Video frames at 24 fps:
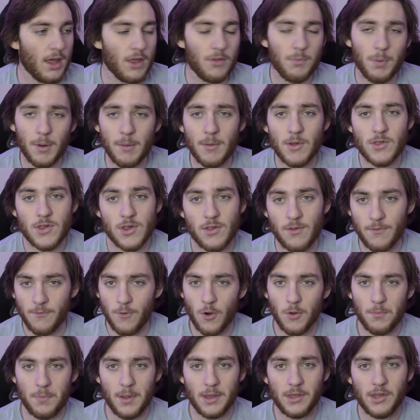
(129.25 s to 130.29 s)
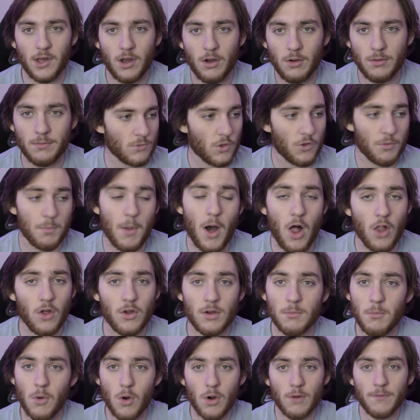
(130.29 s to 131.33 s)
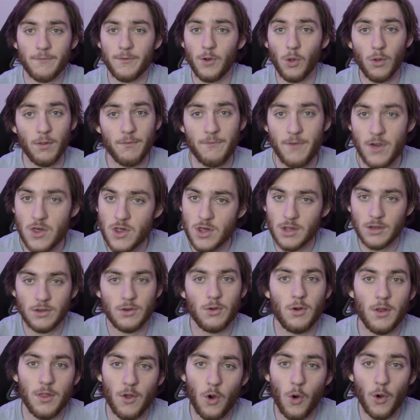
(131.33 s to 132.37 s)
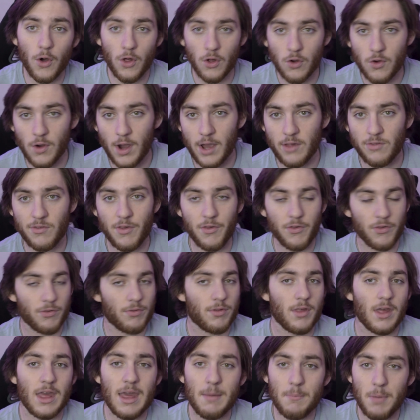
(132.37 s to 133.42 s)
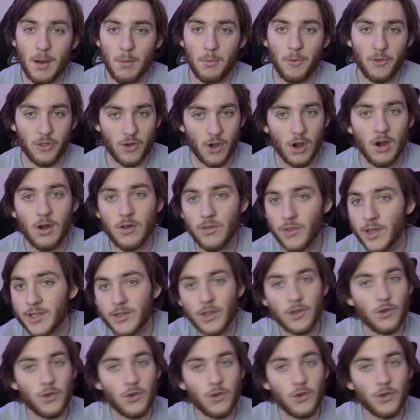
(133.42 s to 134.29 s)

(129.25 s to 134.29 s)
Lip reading: It's pretty much just a Ford Pinto, smaller and more fuel efficient due to the oil crisis to keep up with cars like the